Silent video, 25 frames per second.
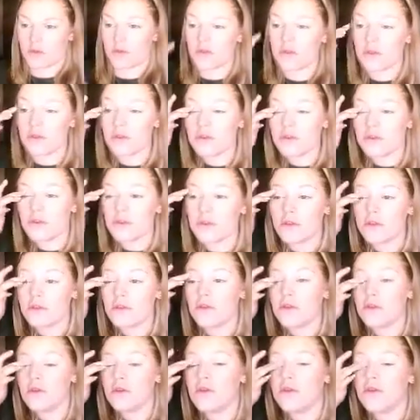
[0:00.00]
white
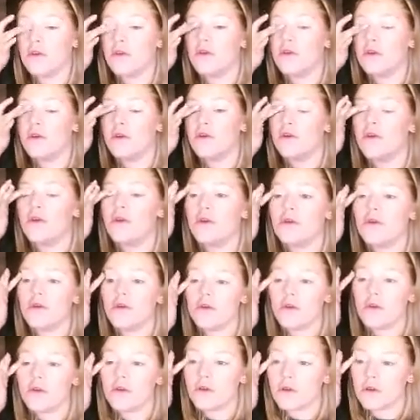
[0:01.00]
shade,
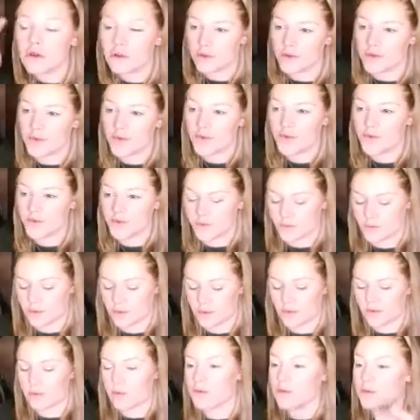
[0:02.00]
or more like a
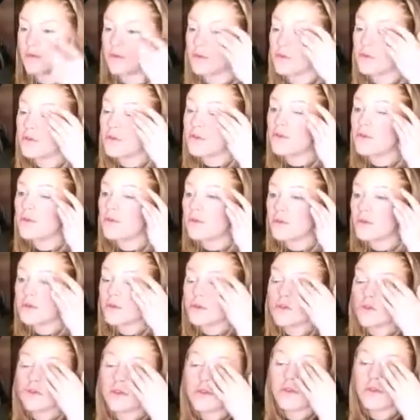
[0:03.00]
cream shade
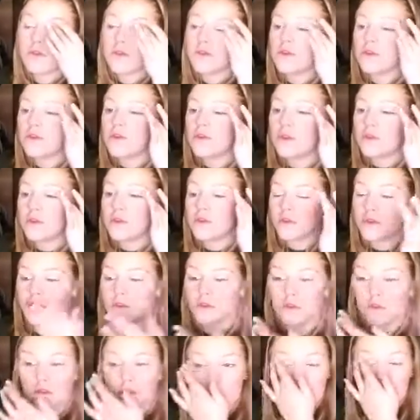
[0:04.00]
actually. But you
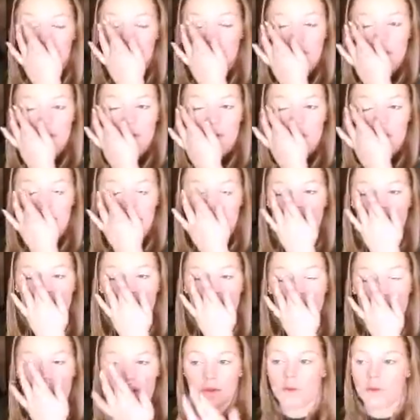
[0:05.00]
just want to take any
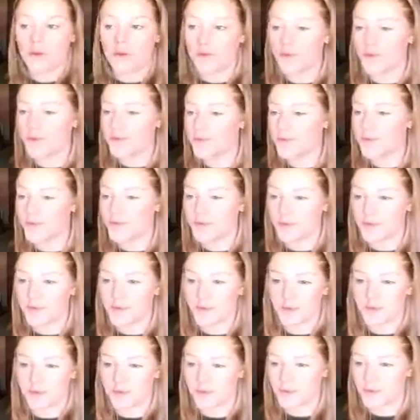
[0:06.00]
light
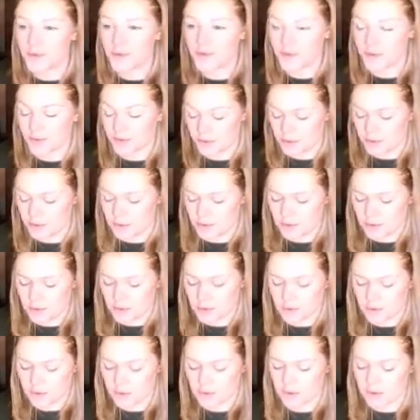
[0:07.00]
color
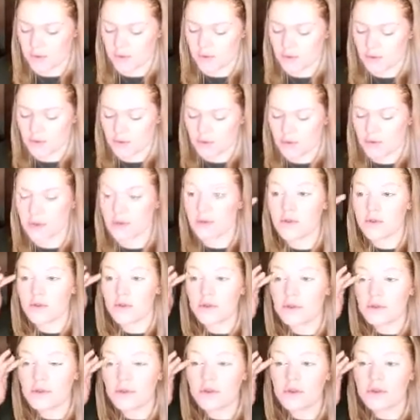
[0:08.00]
that's
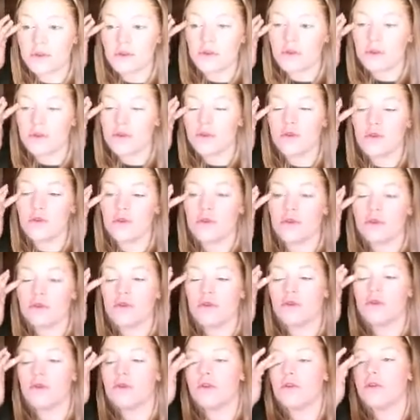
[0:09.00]
close to like
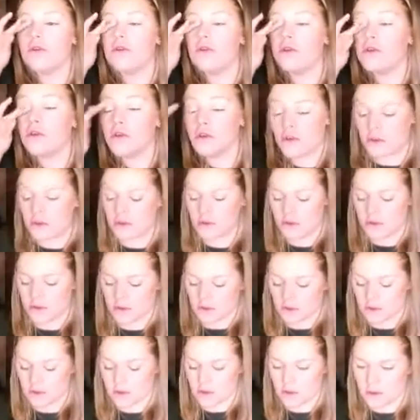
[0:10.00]
champagne or white
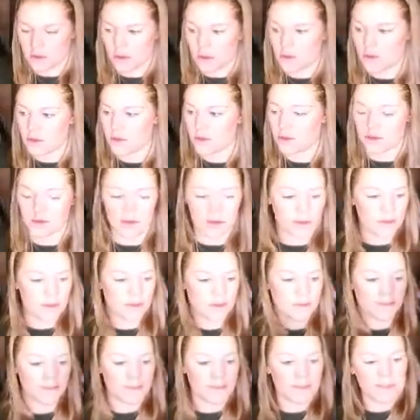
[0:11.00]
or whatever,
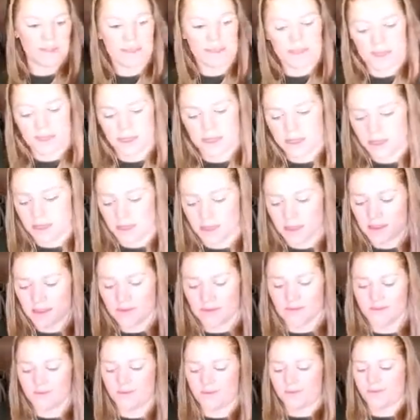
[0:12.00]
anything
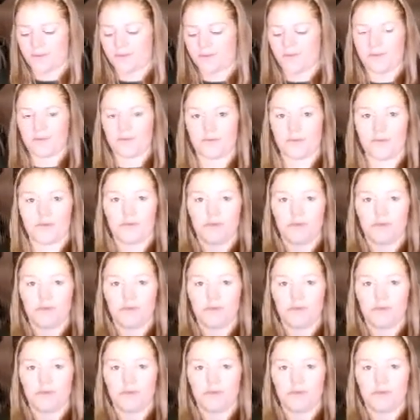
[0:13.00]
bright, and you